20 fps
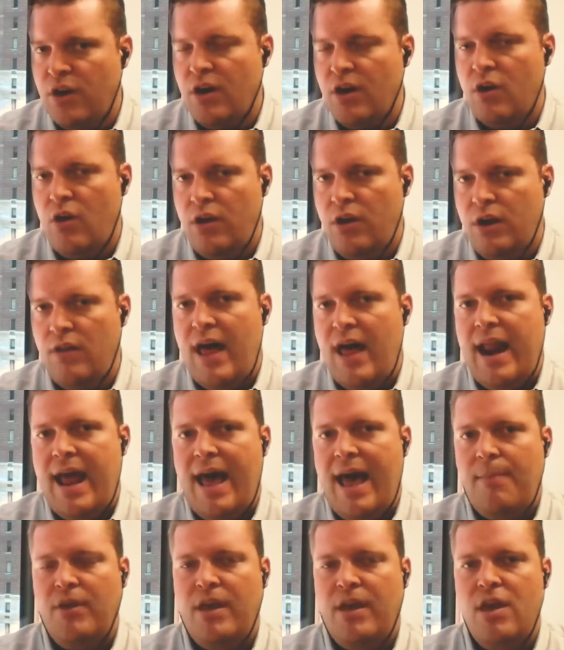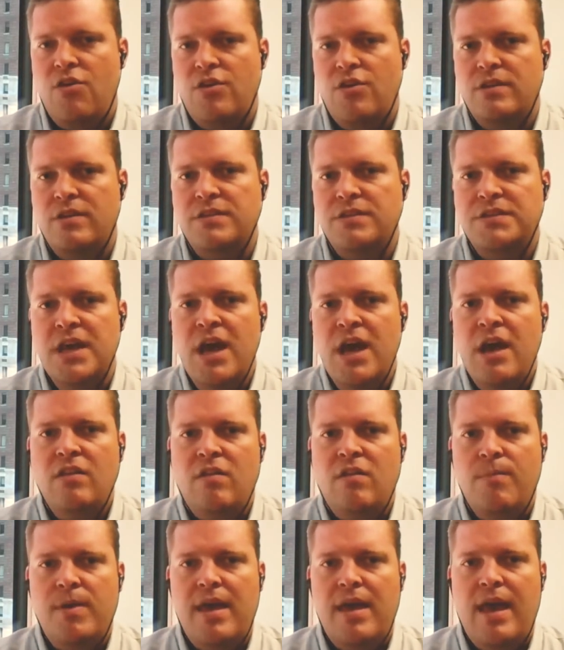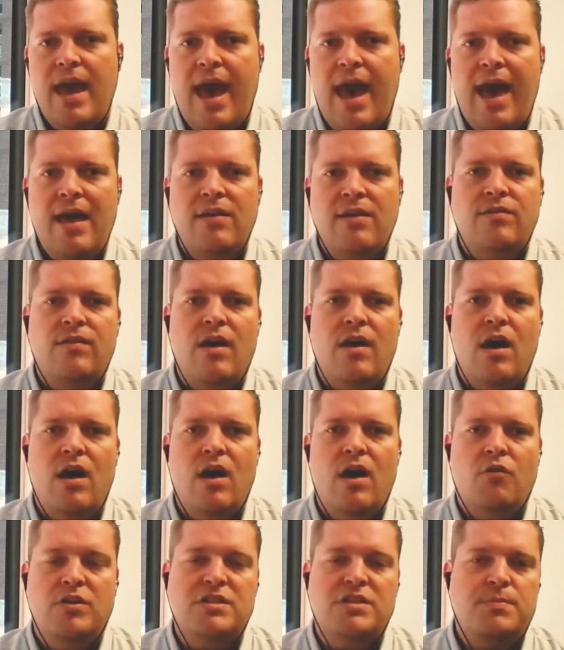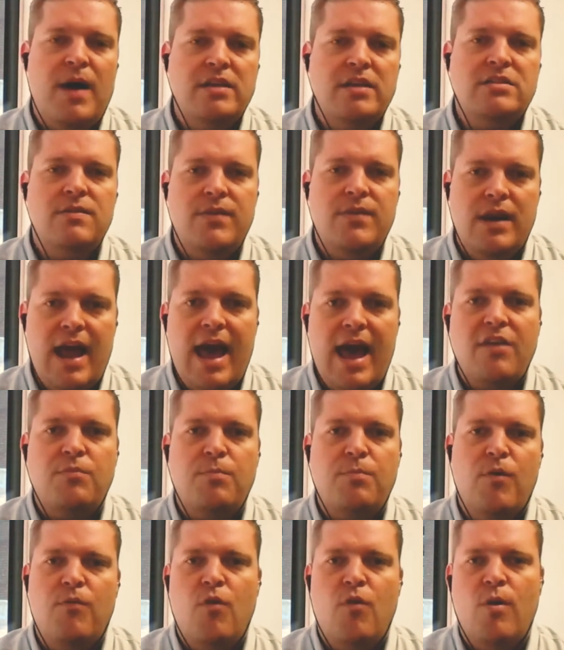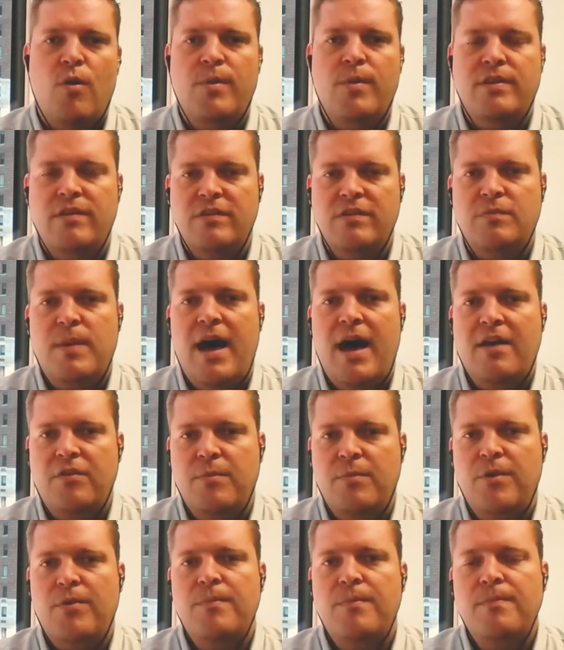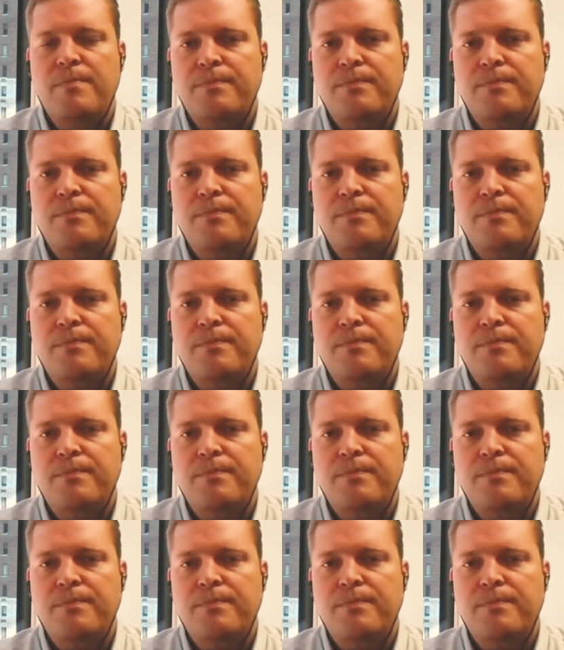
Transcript: critical in a lot of applications, to be as uh, responsive and as performant as possible.